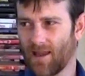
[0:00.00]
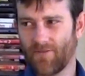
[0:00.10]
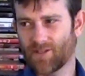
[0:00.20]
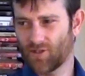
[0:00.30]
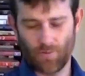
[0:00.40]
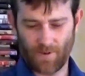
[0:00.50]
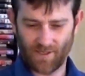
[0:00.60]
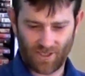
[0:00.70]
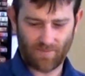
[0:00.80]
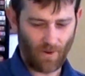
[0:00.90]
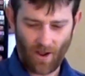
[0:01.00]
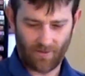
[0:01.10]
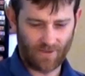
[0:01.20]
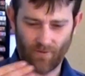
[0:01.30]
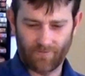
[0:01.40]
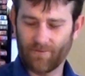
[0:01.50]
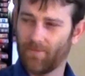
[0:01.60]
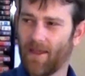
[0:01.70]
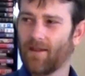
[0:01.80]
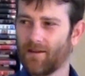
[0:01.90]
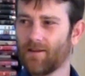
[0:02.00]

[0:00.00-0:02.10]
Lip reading: And the stupid just piles on from there.